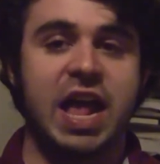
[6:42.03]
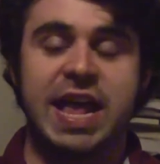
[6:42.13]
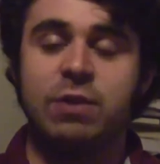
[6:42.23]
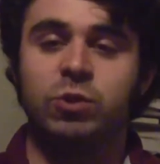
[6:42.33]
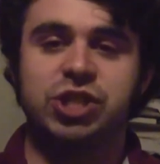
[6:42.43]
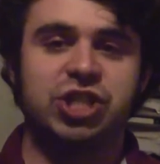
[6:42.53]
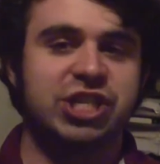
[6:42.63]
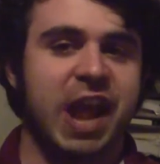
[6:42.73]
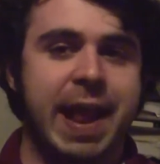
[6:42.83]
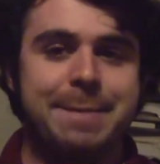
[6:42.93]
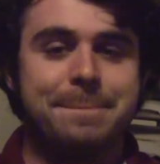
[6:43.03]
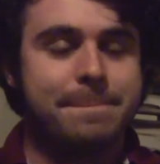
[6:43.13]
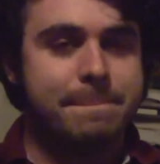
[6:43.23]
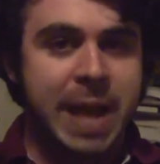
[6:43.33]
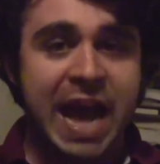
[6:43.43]
it was just a
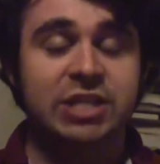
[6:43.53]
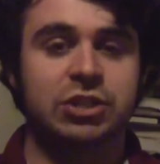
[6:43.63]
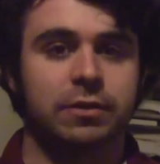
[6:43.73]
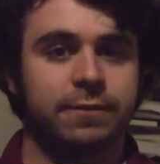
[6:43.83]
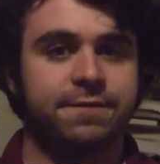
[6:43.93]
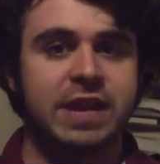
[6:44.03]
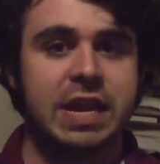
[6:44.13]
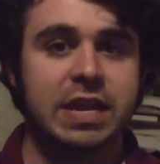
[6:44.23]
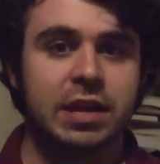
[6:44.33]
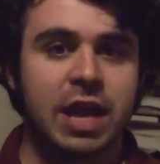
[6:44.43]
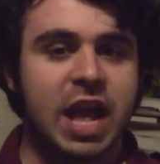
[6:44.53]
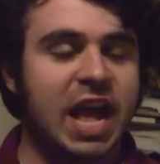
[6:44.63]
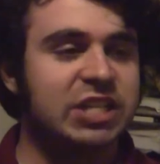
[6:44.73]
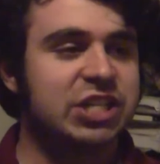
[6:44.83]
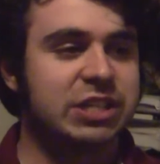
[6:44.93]
master feat,
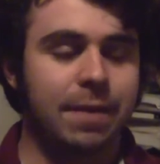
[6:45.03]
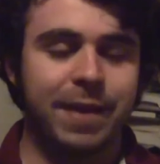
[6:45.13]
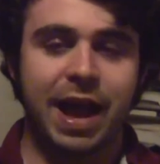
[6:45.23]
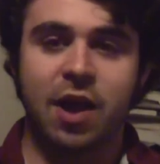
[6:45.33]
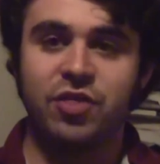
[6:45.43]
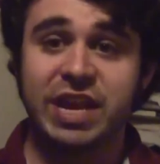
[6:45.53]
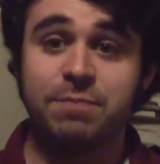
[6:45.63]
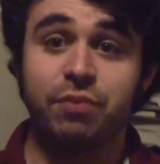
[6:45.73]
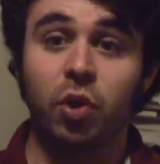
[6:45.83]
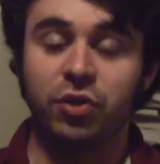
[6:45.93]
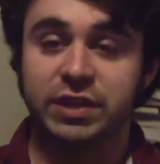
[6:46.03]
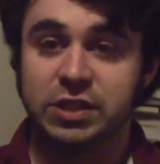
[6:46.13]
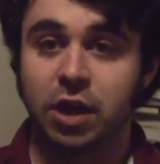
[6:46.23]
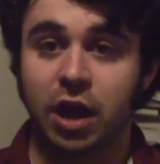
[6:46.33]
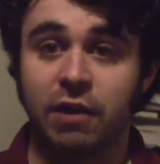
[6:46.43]
and somehow they pull this
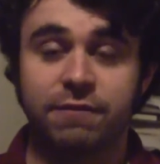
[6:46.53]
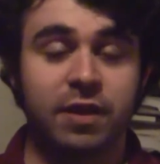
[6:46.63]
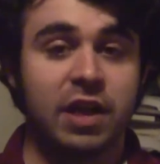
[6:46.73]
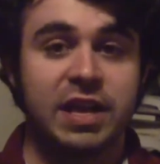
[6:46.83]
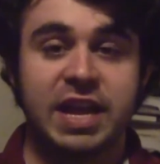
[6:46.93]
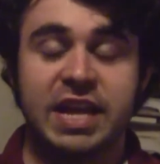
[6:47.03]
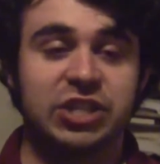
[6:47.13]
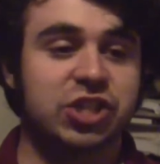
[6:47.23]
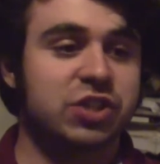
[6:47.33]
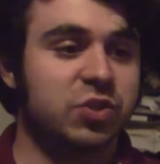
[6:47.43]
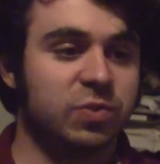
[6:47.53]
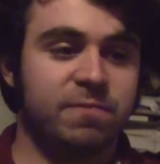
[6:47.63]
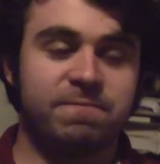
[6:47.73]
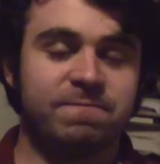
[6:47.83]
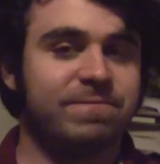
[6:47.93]
off. It's...
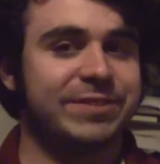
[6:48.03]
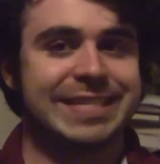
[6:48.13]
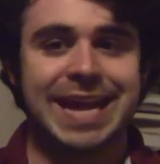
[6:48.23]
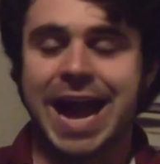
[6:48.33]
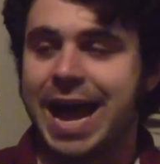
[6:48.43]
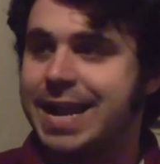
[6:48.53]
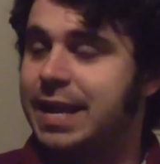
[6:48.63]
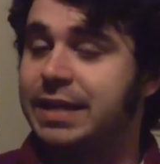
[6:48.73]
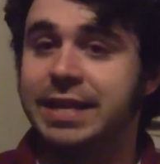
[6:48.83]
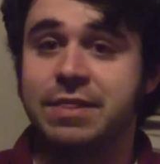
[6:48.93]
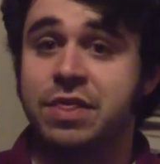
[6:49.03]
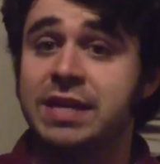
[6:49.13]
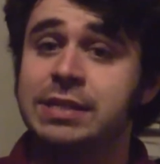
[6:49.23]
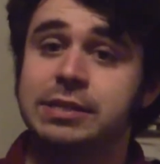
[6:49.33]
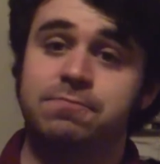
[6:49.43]
God,
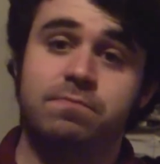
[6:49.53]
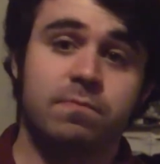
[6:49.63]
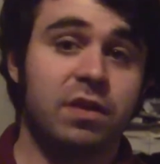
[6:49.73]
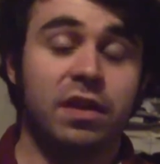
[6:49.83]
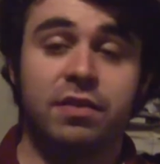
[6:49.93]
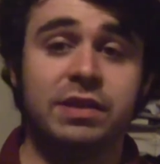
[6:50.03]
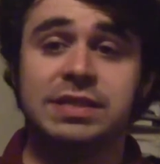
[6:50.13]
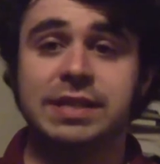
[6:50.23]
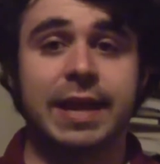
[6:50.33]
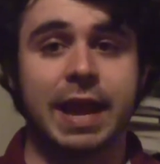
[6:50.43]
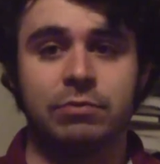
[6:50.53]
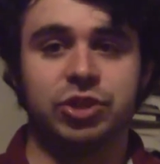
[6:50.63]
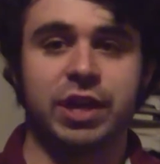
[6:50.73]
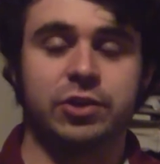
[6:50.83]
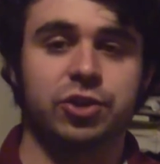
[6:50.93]
this is a game
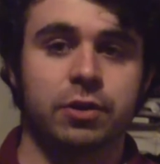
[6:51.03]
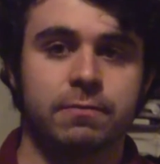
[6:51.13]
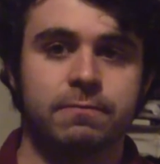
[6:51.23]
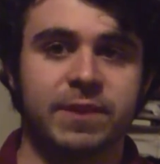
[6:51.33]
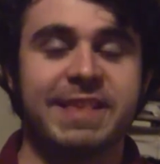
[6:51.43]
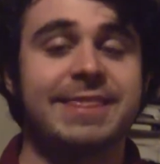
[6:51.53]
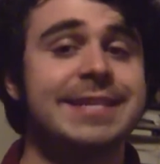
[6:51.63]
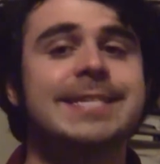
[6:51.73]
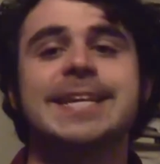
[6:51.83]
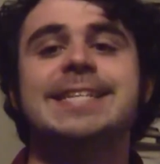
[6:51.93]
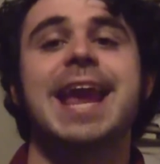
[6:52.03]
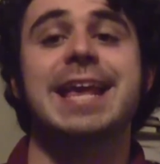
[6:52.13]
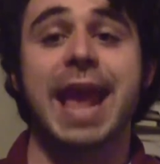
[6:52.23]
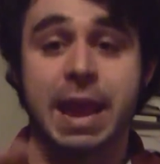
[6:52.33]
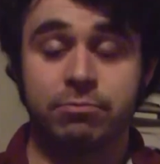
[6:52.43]
changer. Like, this is a
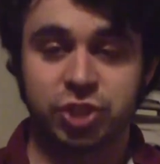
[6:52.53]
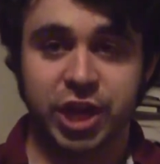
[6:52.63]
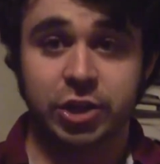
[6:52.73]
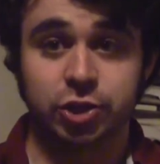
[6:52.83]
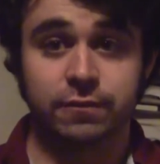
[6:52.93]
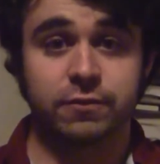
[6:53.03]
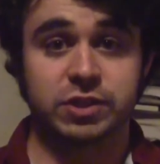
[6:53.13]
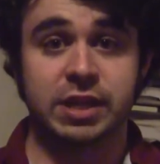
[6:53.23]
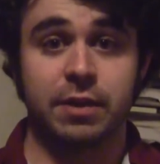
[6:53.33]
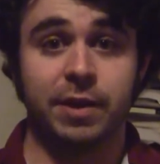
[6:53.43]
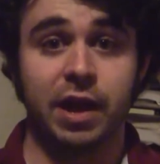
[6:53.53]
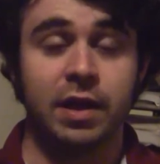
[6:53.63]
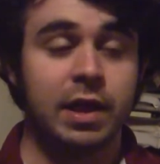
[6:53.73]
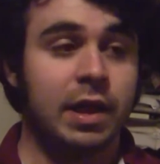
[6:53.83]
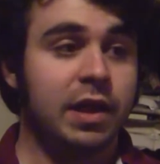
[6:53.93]
game changer for cinema.
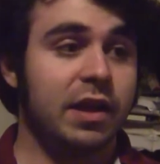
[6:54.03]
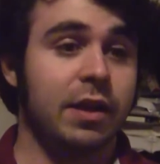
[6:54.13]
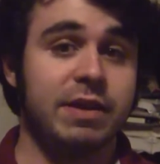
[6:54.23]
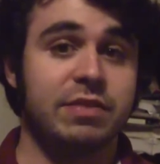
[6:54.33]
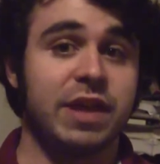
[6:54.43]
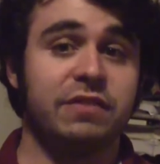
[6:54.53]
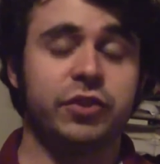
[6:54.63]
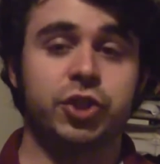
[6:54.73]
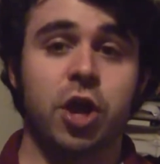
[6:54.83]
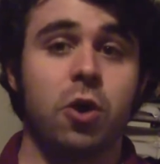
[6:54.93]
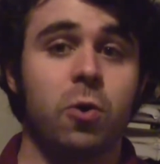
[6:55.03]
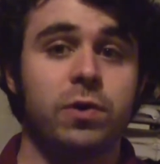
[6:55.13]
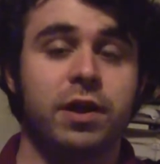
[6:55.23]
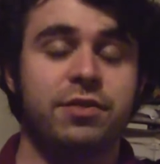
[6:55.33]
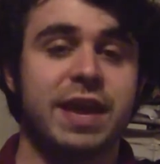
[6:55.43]
I mean, they've
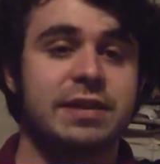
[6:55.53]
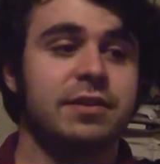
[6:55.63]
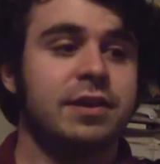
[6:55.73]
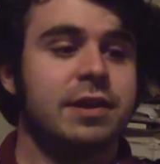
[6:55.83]
shown that